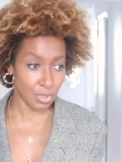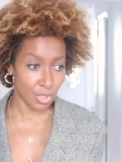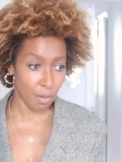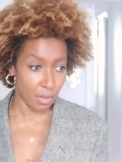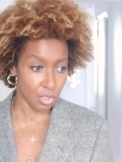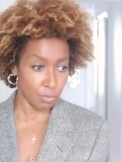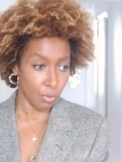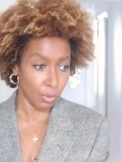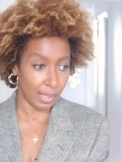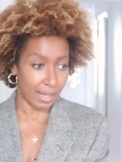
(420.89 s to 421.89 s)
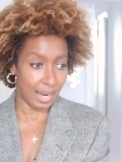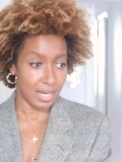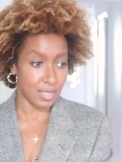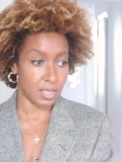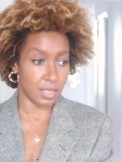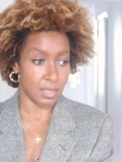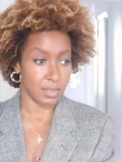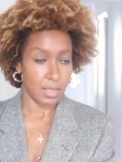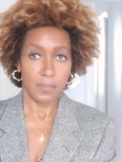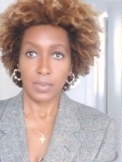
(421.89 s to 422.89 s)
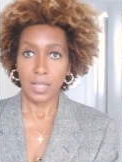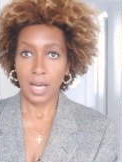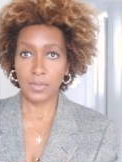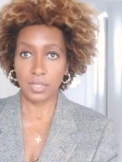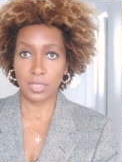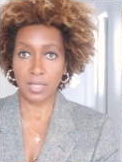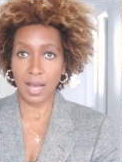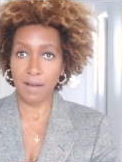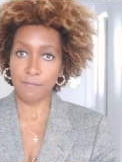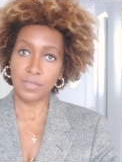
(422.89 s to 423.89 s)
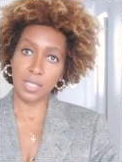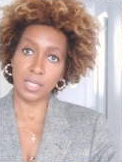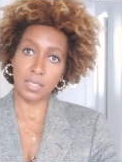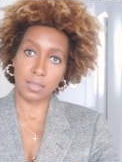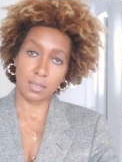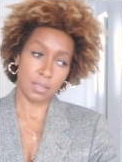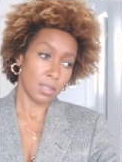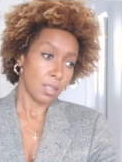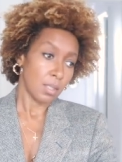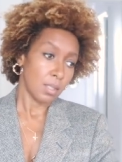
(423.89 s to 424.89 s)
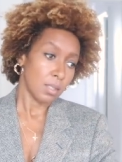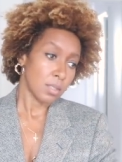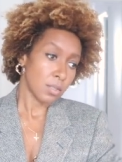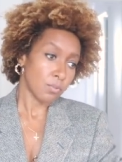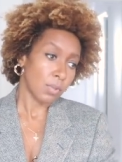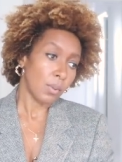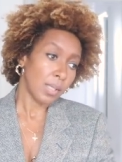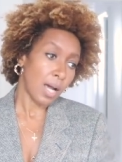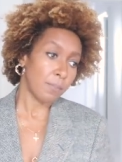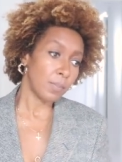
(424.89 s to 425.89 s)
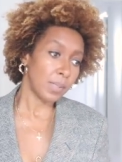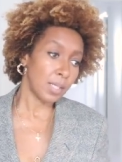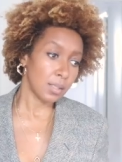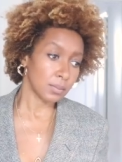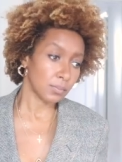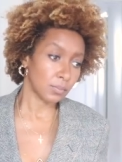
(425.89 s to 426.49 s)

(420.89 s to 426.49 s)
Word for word: so much more like 80s. And then you just have this, just roll it up a bit.